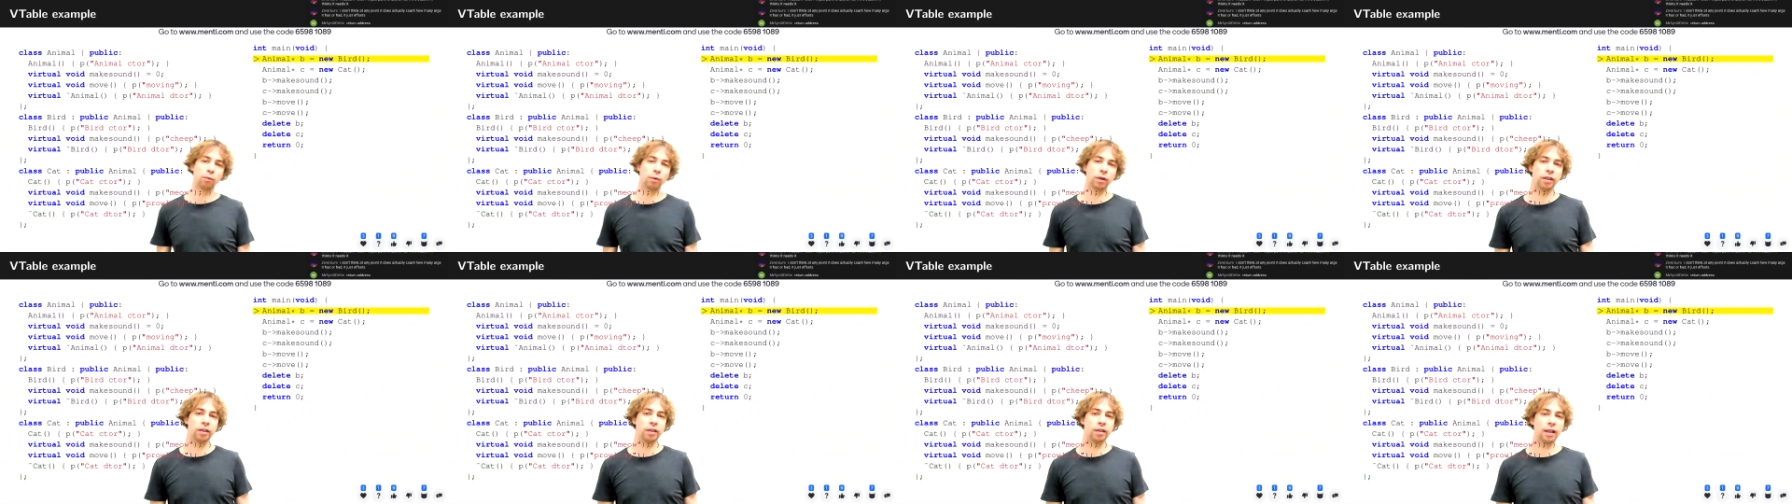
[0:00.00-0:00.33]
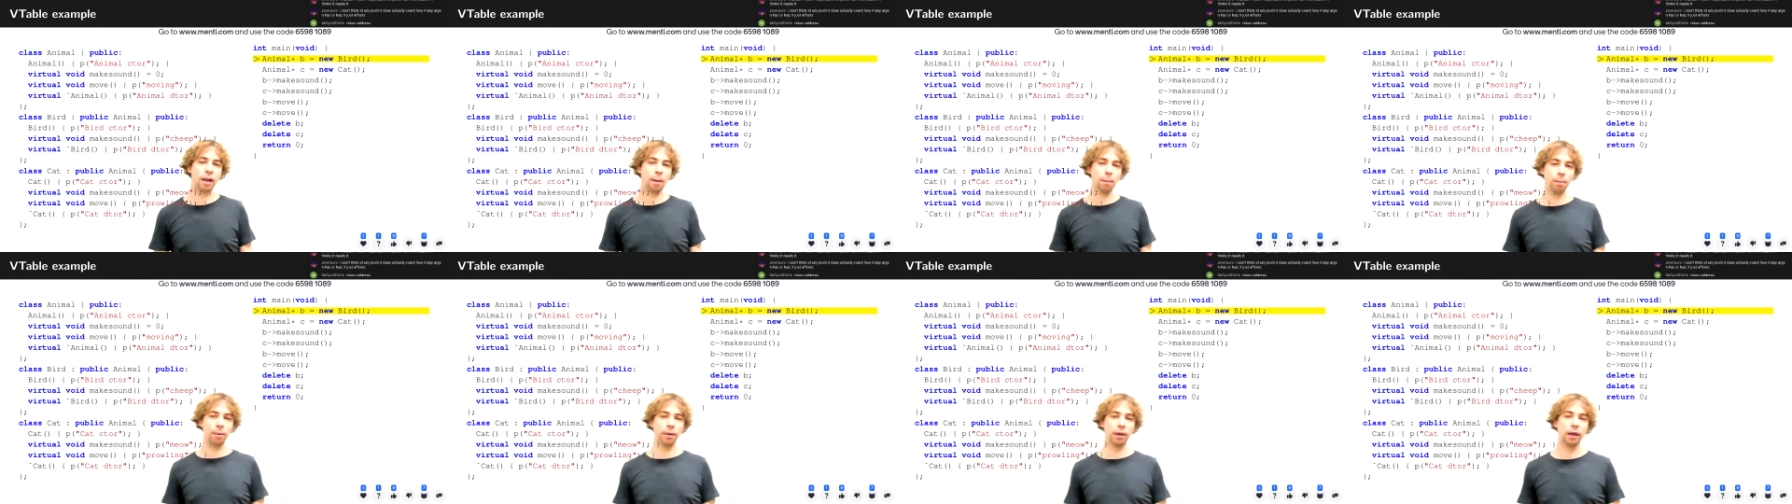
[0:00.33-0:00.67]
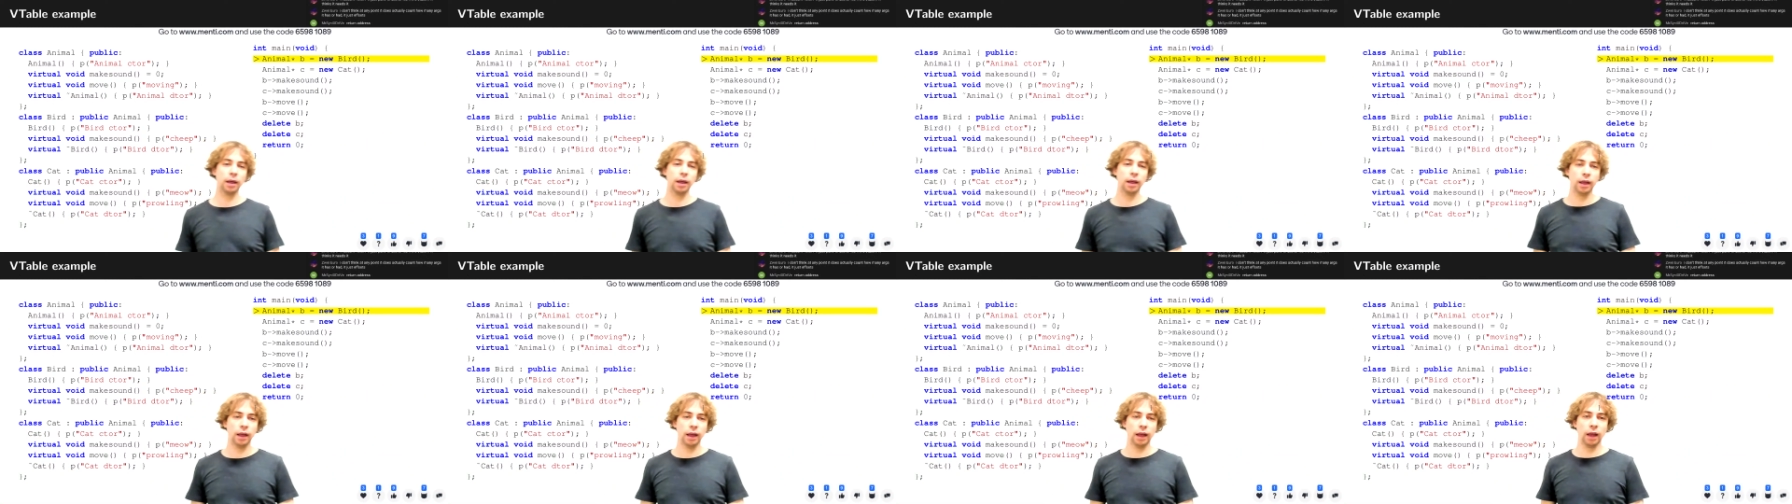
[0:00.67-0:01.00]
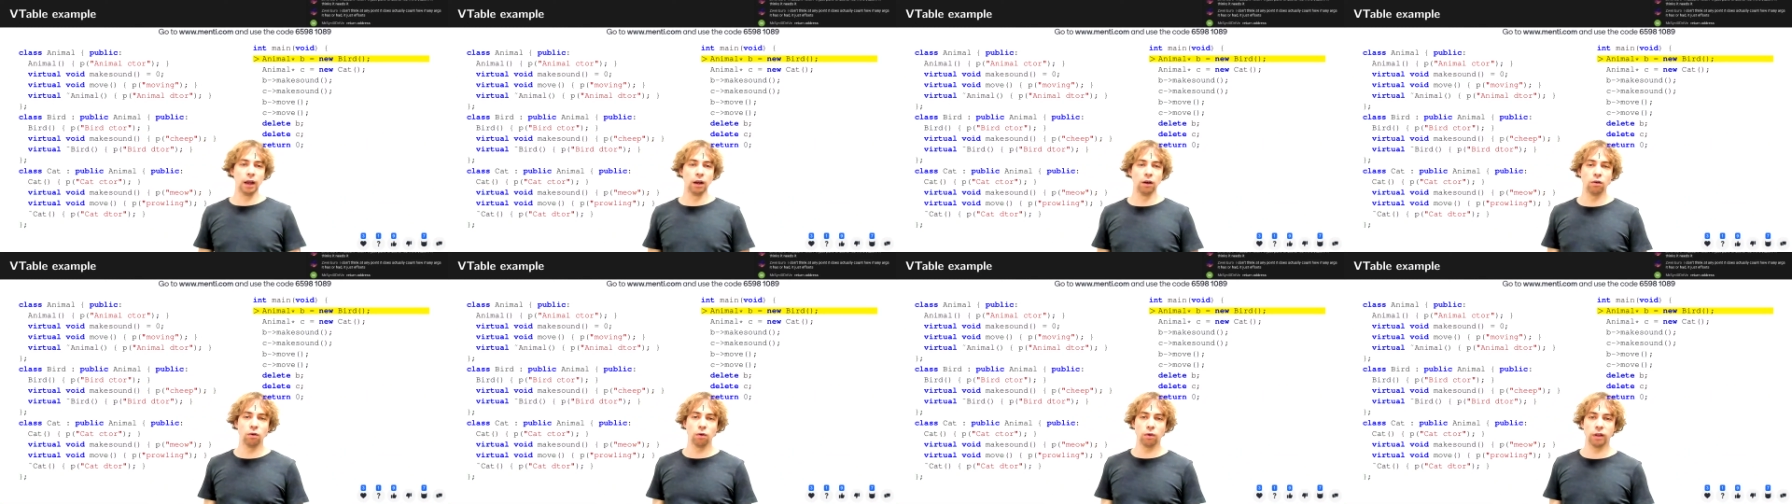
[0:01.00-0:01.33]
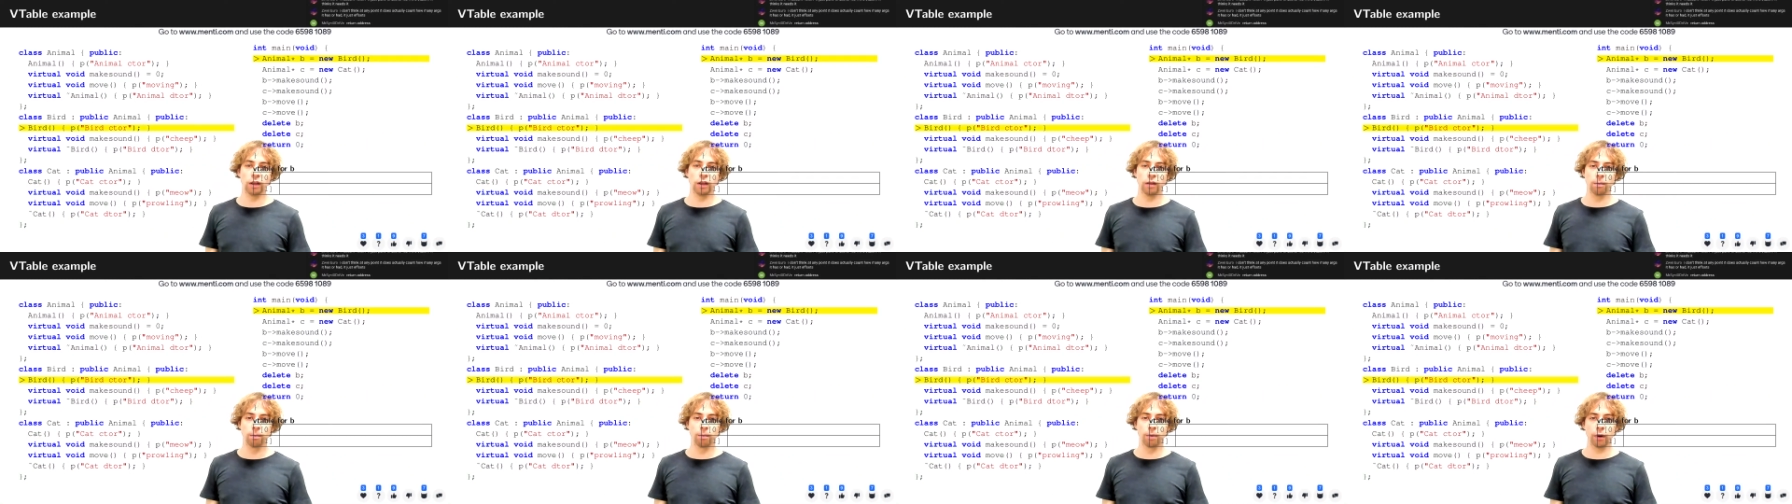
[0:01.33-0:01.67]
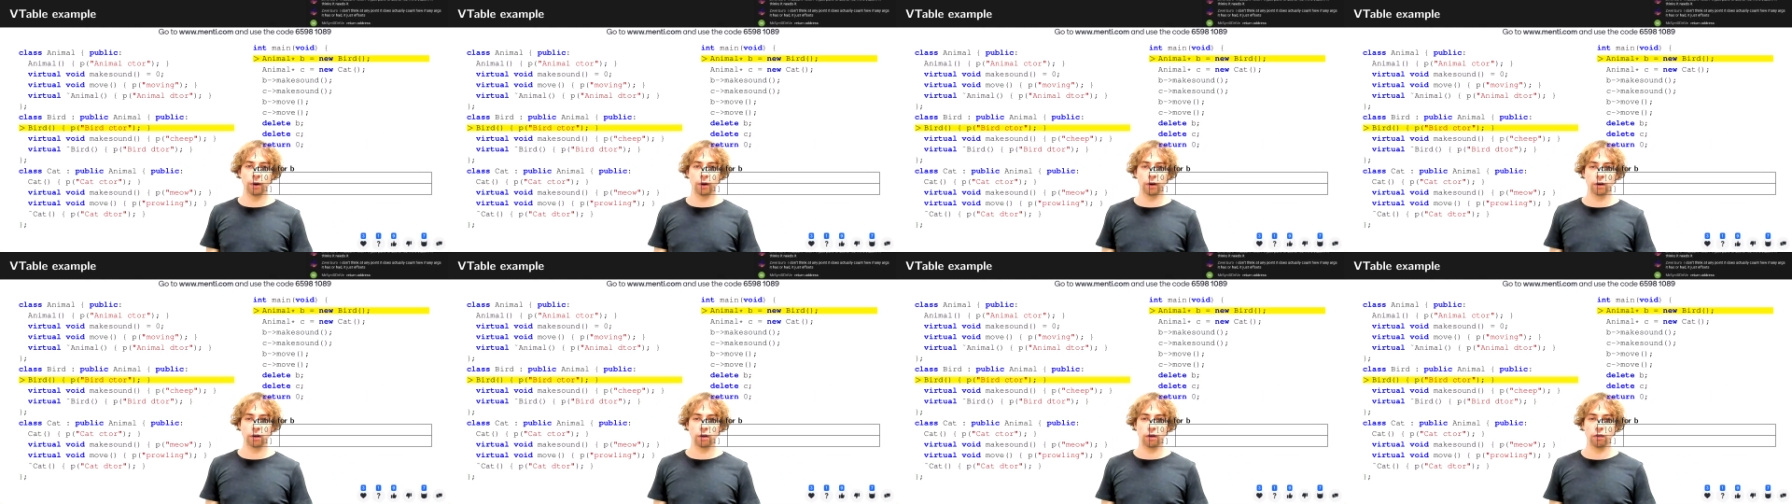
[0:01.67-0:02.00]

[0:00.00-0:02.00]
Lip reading: We step into this bird